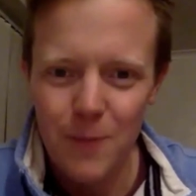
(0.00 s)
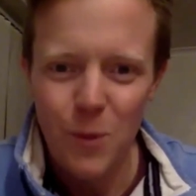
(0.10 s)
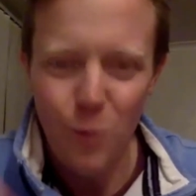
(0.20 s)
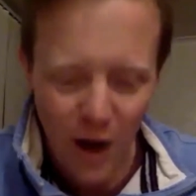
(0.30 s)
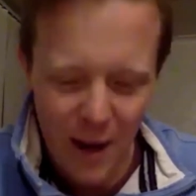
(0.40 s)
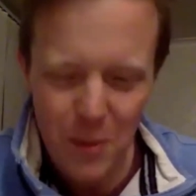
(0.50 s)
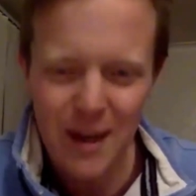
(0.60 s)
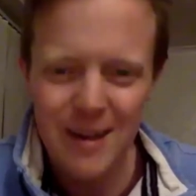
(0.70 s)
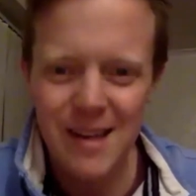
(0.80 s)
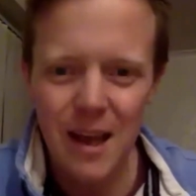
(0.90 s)
Why?
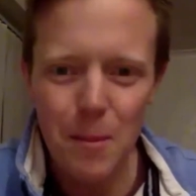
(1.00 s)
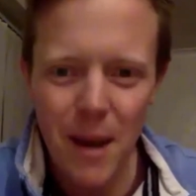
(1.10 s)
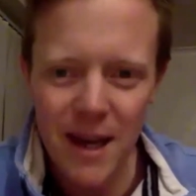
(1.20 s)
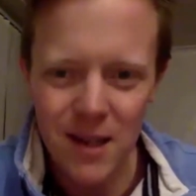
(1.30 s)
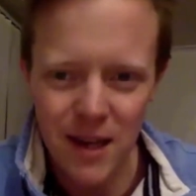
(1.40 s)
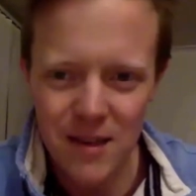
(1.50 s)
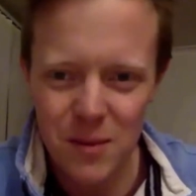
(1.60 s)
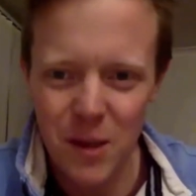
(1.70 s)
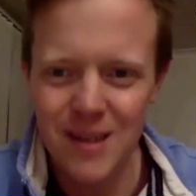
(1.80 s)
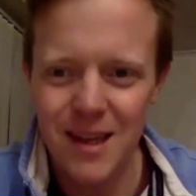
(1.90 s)
Because he made us,
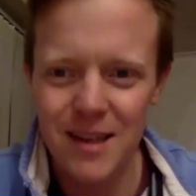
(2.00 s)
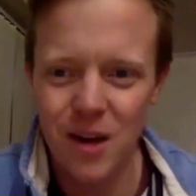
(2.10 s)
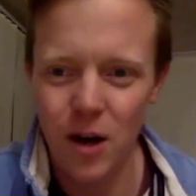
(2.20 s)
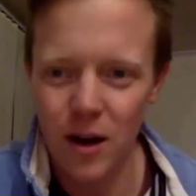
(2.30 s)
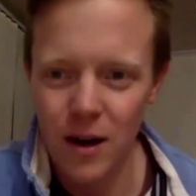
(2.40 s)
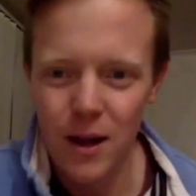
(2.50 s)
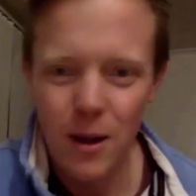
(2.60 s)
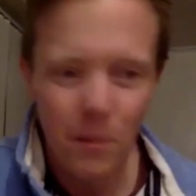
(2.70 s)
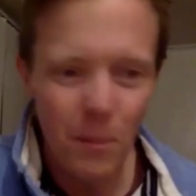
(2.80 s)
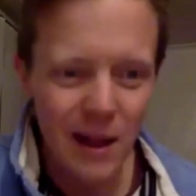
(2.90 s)
because he's our
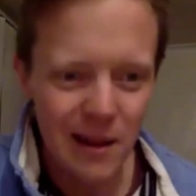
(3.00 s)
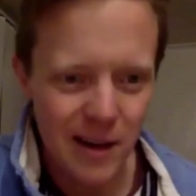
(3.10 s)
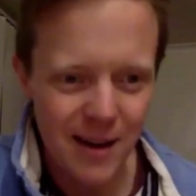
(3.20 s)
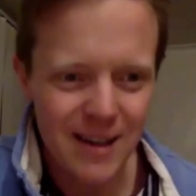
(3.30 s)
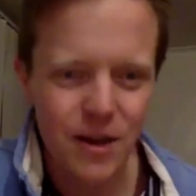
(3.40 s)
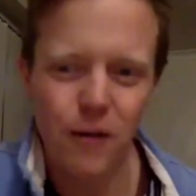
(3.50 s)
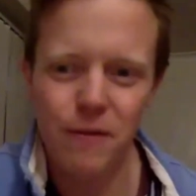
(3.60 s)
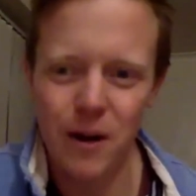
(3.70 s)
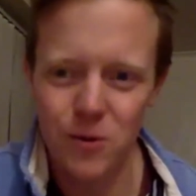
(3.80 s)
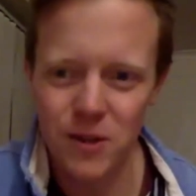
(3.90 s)
builder, he's our
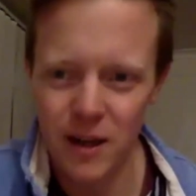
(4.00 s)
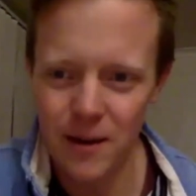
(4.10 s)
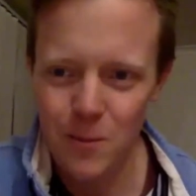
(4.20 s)
founder.